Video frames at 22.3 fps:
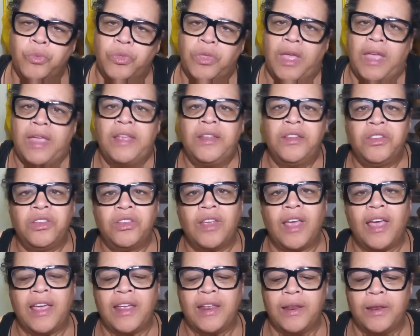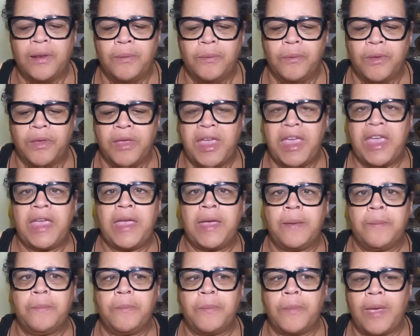the insight
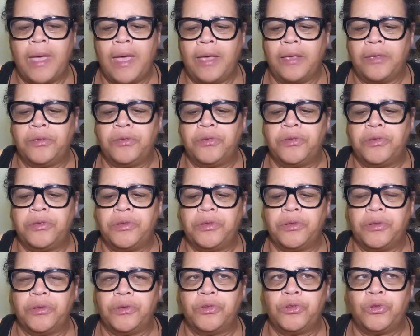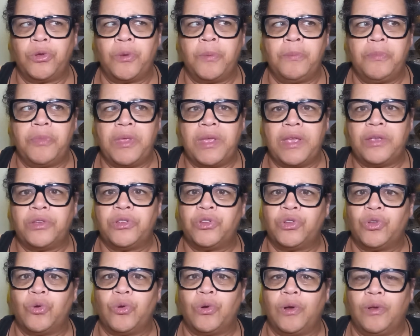came as something
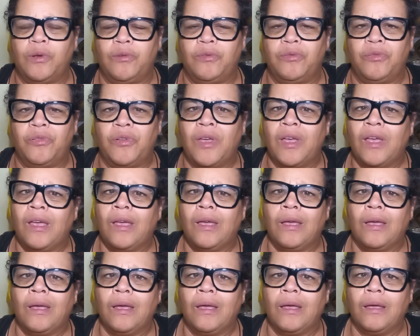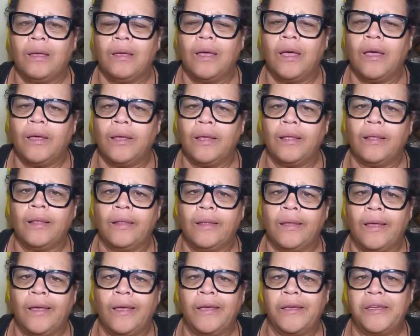sort of
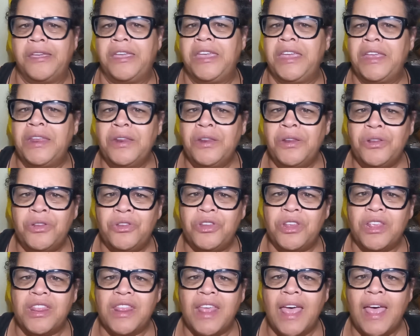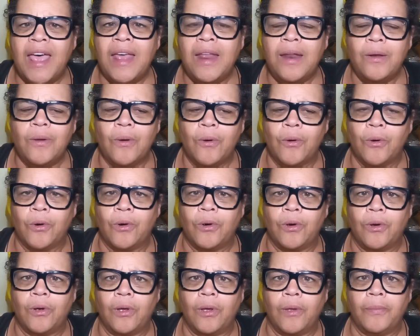akin to that,
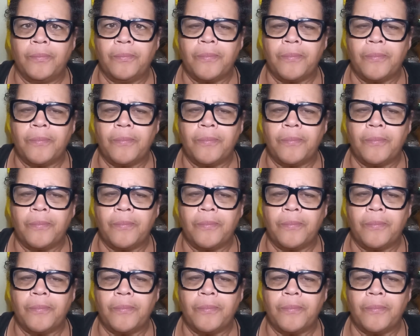or